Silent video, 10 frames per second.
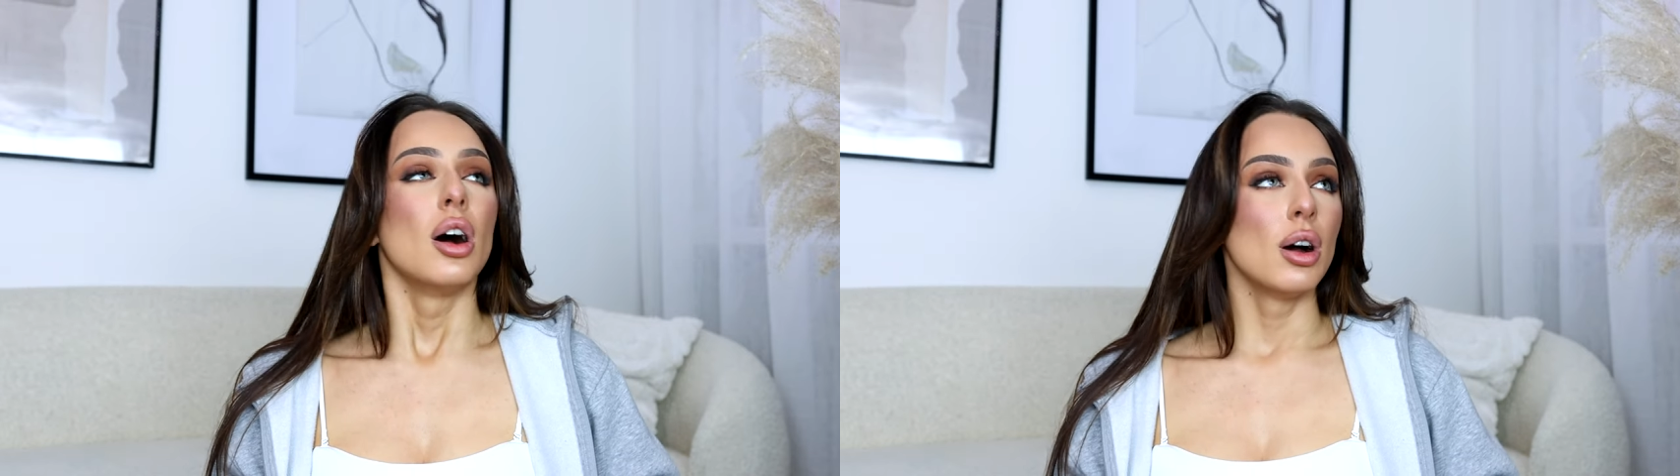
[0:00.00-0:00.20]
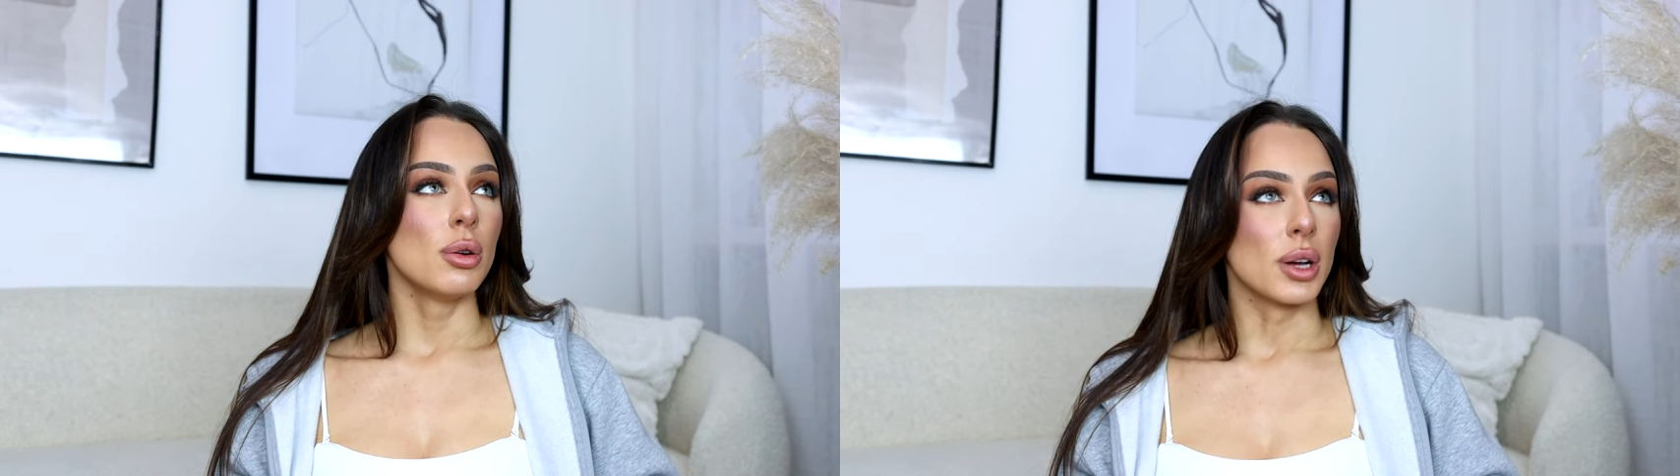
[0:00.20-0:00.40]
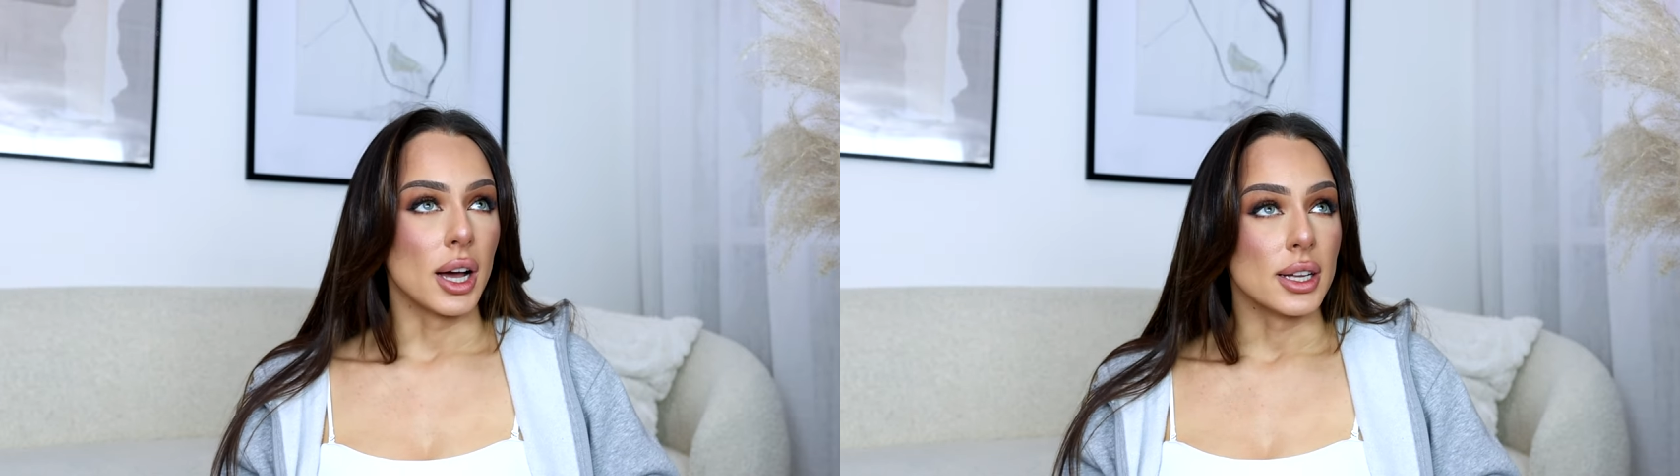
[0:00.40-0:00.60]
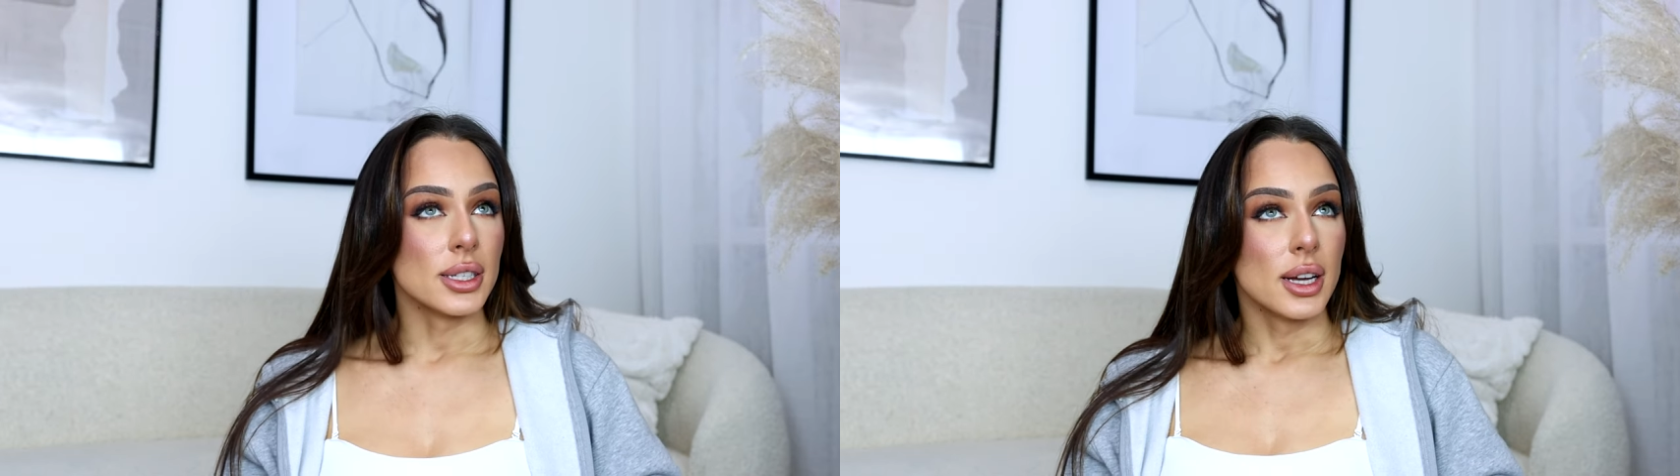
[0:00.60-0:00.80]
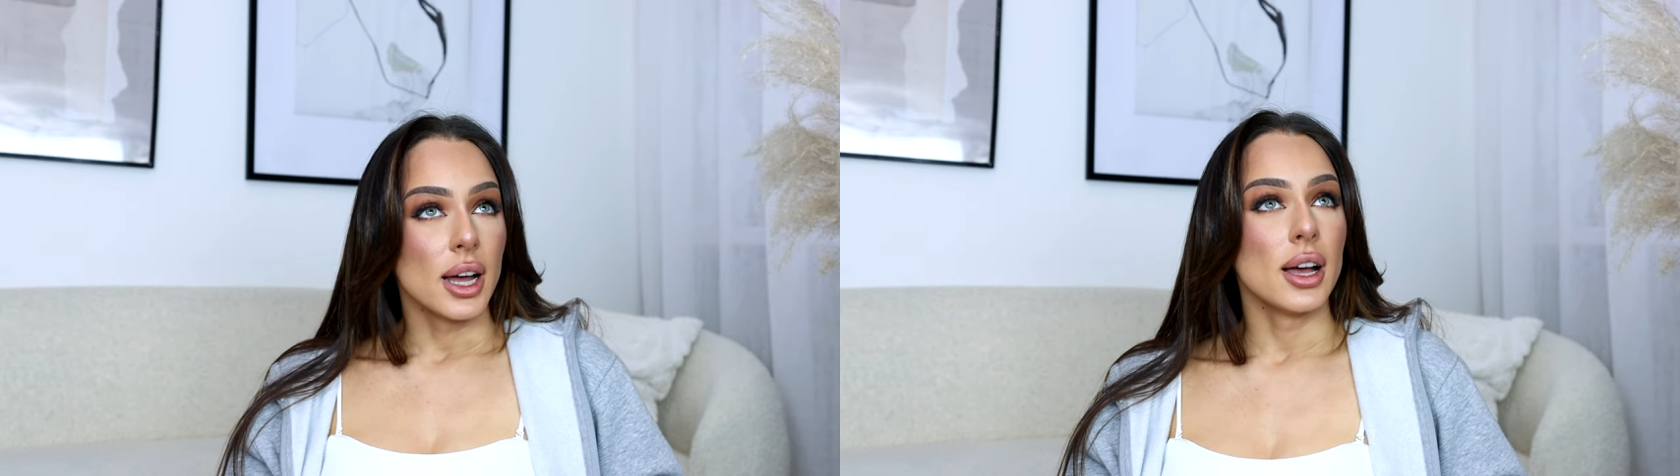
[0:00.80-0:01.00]
Oh god,
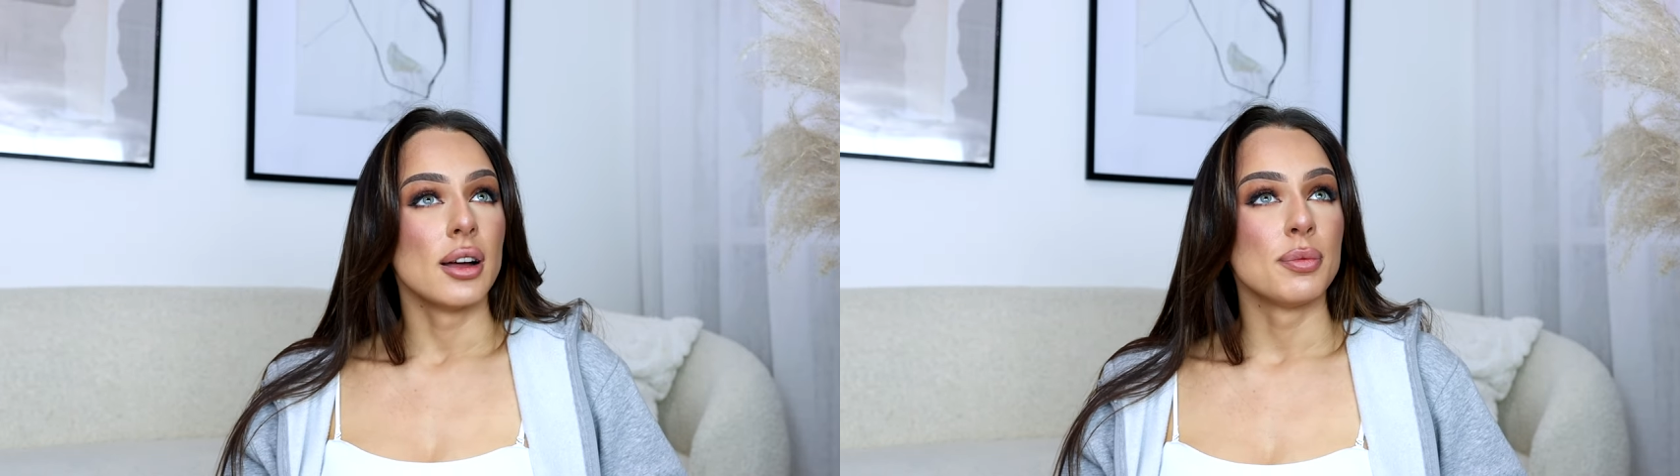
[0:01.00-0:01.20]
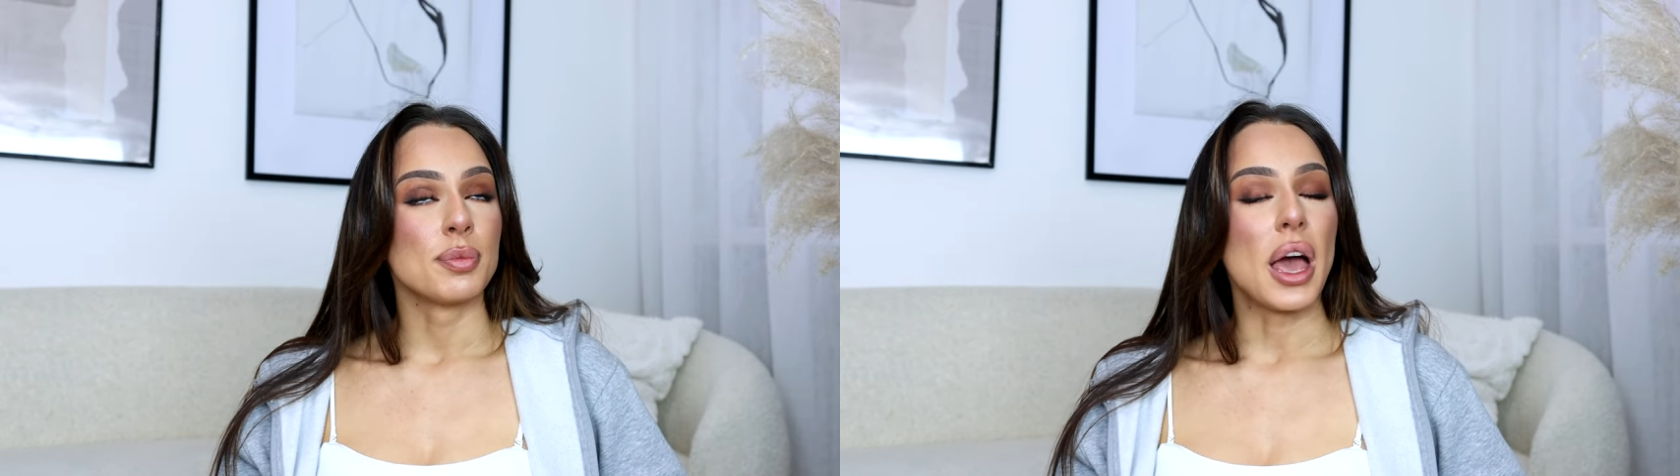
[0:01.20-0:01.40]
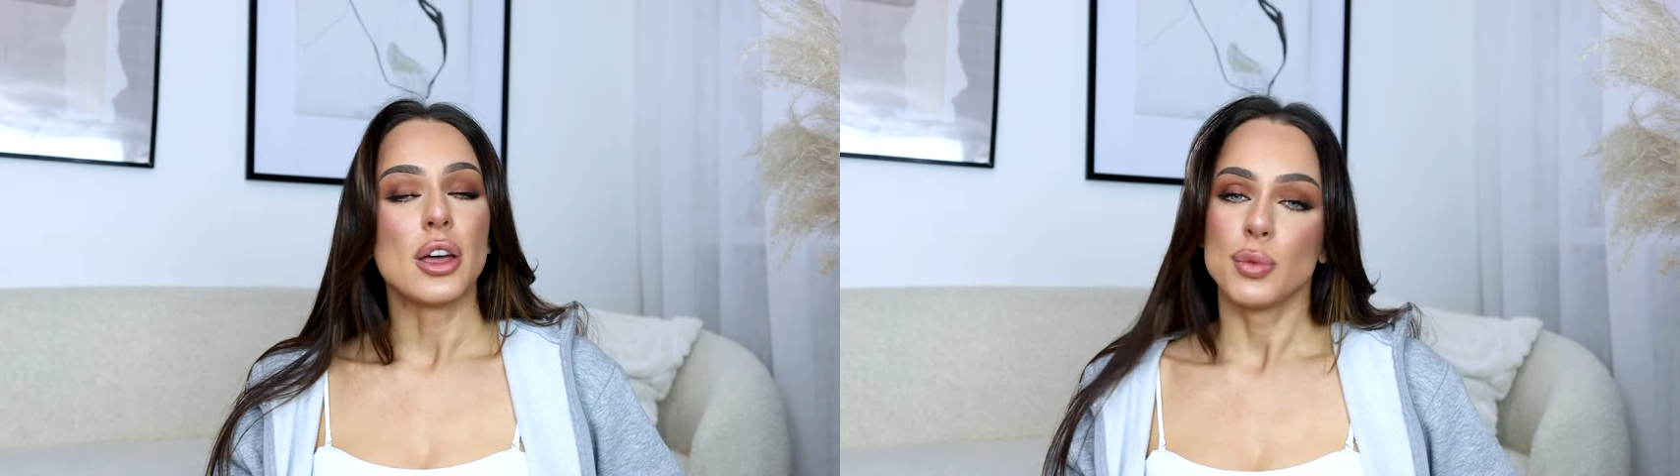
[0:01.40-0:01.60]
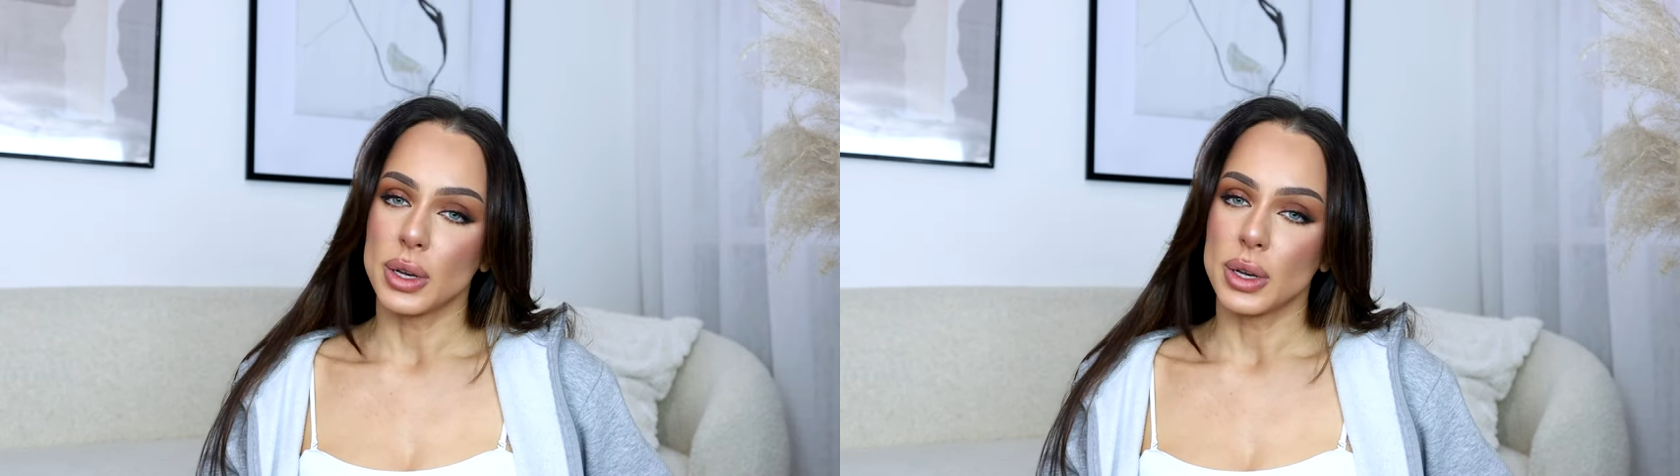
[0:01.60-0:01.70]
I